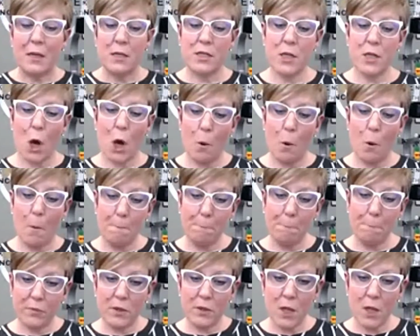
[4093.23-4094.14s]

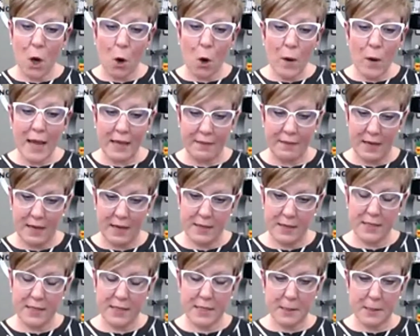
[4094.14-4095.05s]
So knowing
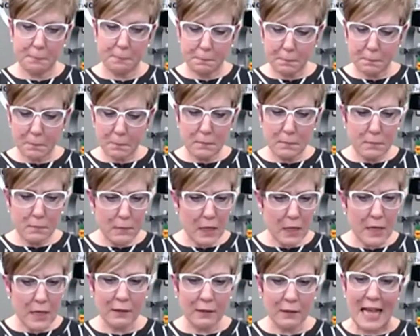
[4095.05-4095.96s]
this
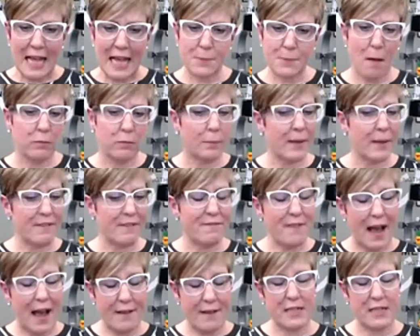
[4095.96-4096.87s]
in the last probably
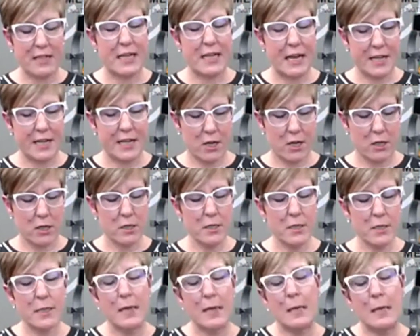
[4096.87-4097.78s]
five to 10
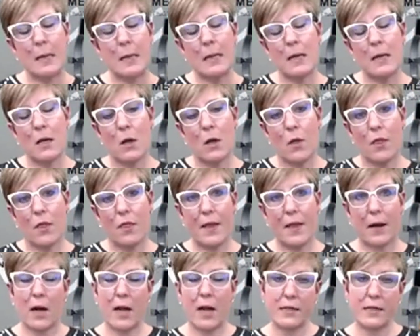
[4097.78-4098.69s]
years,
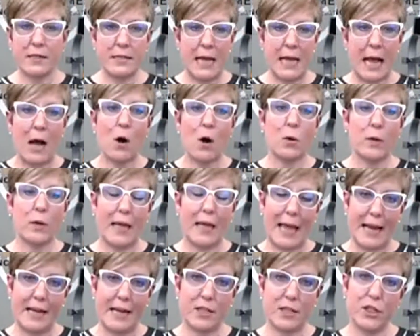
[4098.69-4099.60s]
there is now
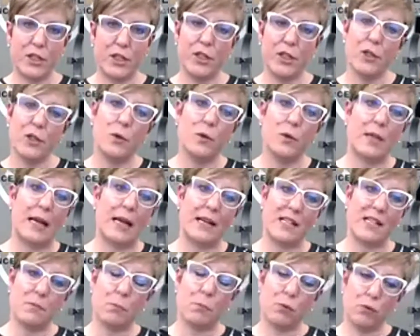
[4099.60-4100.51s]
K2 that
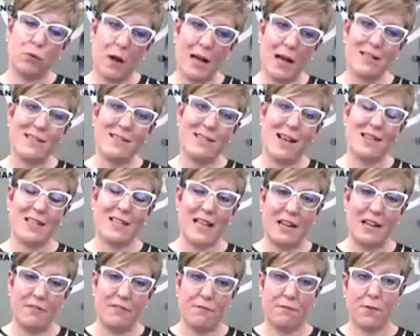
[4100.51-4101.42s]
is
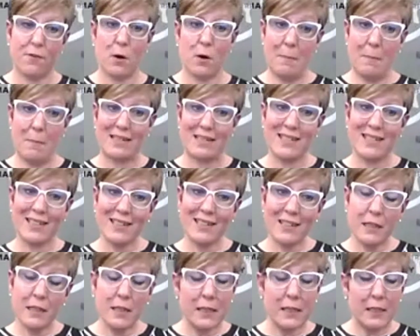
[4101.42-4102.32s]
processed and
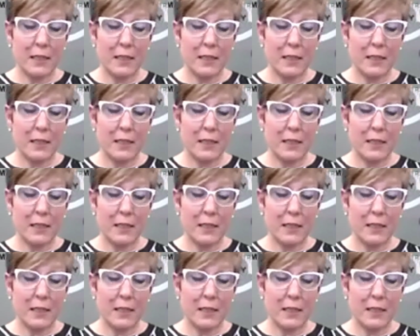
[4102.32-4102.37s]
fermented